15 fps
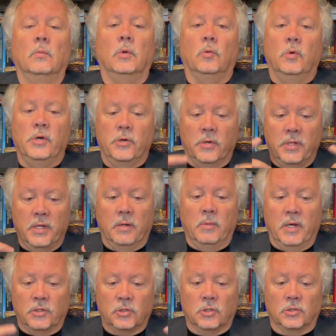But when you're in that
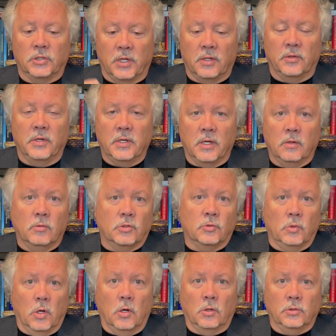magical child thinking, which
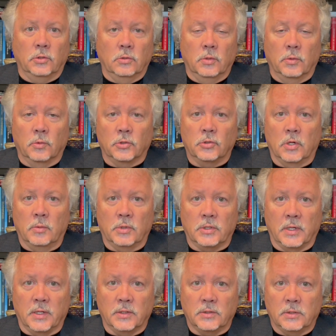we all do when we're
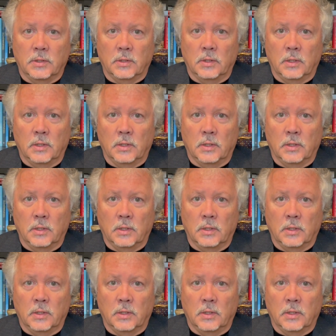traumatized,